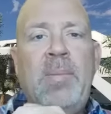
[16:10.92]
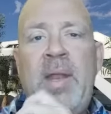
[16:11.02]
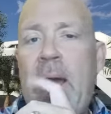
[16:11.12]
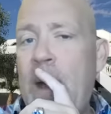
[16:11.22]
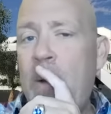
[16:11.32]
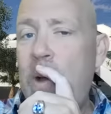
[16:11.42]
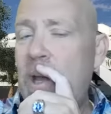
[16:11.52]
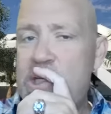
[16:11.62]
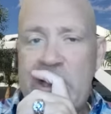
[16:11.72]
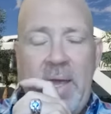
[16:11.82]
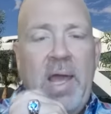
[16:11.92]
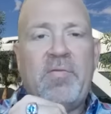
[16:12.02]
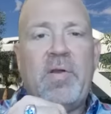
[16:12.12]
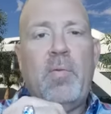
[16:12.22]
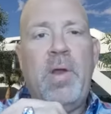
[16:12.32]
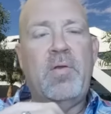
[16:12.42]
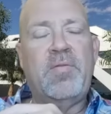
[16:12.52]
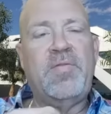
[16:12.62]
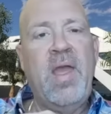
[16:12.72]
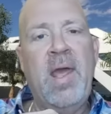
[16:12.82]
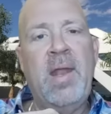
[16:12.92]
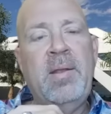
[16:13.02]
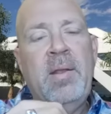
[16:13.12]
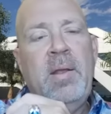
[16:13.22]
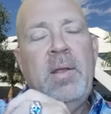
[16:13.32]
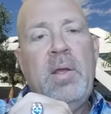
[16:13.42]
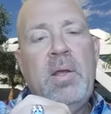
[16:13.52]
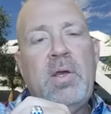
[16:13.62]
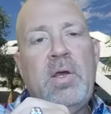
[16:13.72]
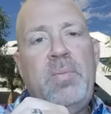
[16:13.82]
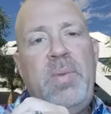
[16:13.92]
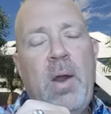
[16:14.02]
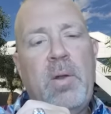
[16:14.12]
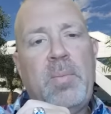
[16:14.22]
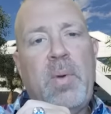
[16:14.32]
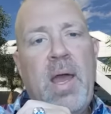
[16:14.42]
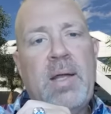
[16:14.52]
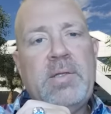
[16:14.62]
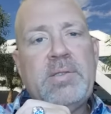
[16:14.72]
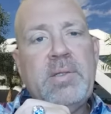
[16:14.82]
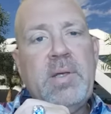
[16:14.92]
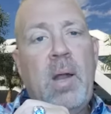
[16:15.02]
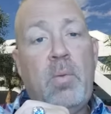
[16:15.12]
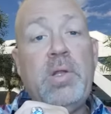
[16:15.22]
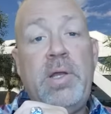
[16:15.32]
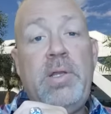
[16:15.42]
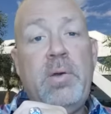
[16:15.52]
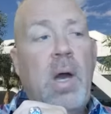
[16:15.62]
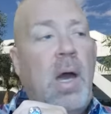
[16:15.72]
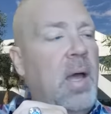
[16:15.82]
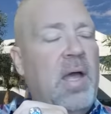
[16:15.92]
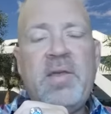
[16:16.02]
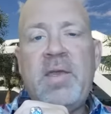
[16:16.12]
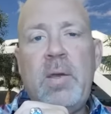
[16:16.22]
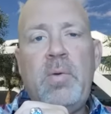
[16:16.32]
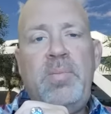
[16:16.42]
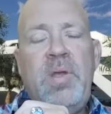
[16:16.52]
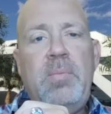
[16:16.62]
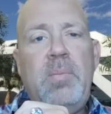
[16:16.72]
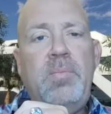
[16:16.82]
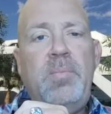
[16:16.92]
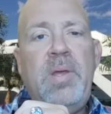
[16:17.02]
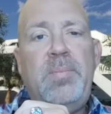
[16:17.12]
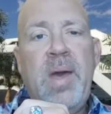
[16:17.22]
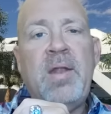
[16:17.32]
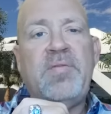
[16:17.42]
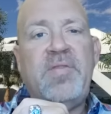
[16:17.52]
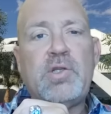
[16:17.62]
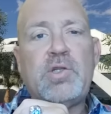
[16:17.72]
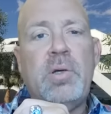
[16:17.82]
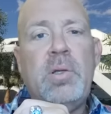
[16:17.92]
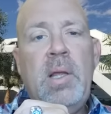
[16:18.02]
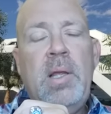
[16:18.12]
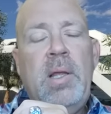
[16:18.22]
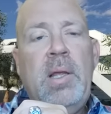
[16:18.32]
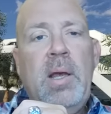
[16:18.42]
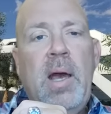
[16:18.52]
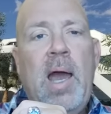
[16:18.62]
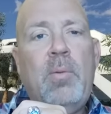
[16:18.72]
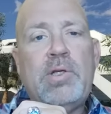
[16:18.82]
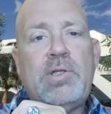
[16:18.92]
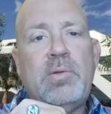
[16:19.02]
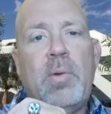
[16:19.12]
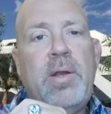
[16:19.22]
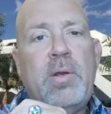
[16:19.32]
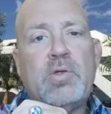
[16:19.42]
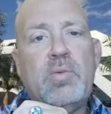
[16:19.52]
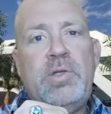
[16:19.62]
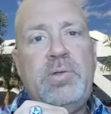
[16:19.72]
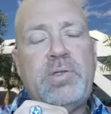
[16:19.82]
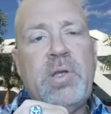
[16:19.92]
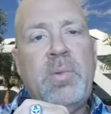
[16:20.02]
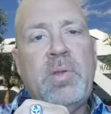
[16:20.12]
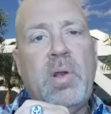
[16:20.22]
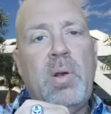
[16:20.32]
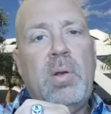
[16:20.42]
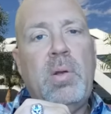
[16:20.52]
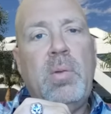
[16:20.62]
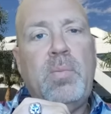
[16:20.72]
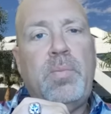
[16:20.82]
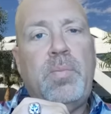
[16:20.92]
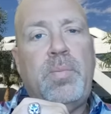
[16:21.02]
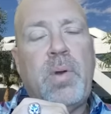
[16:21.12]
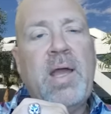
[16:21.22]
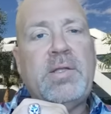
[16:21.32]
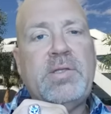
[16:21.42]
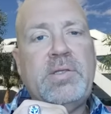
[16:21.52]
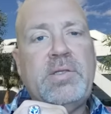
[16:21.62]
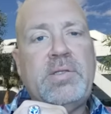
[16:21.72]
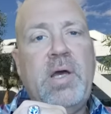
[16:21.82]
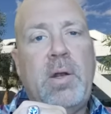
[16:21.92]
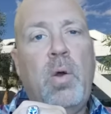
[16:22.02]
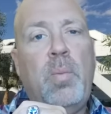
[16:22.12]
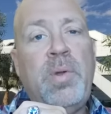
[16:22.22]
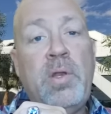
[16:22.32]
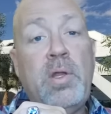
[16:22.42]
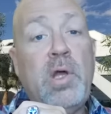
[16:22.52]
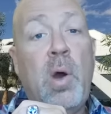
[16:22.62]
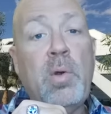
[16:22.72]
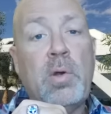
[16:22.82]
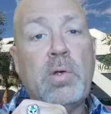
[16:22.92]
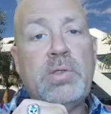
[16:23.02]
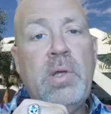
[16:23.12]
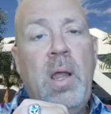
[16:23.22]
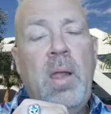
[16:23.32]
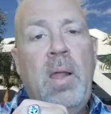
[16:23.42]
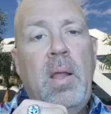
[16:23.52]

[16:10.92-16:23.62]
I mean, I wish every Raider fan could be out at practice. I really do. I think it would be beneficial. I wish the Raiders would do some of their practices that are open to donors,